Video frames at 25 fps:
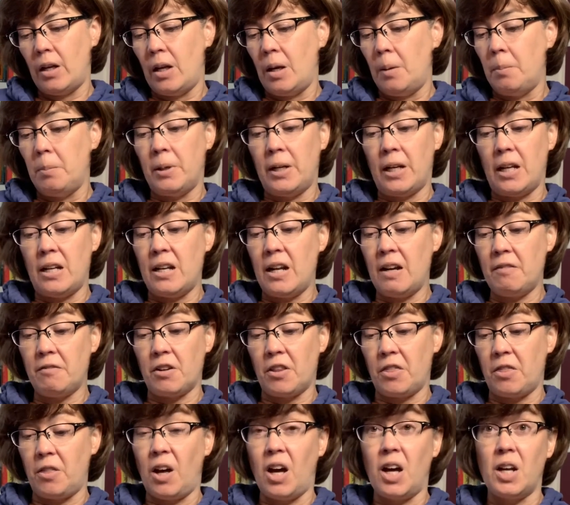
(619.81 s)
But I never
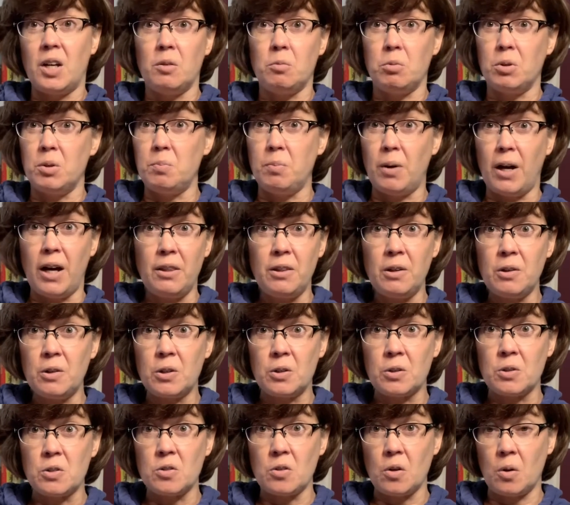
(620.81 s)
thought it would bother her
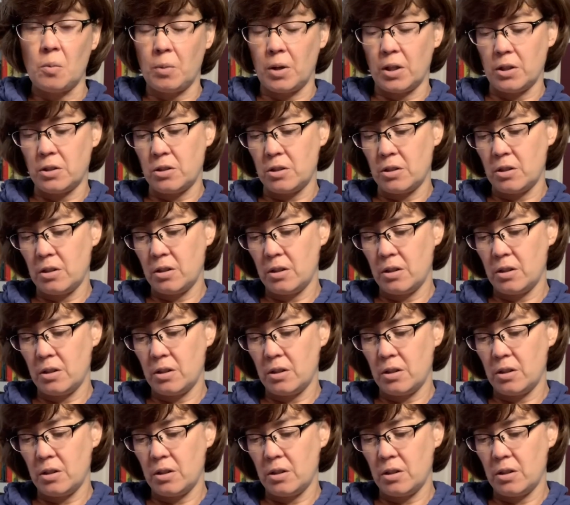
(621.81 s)
so much.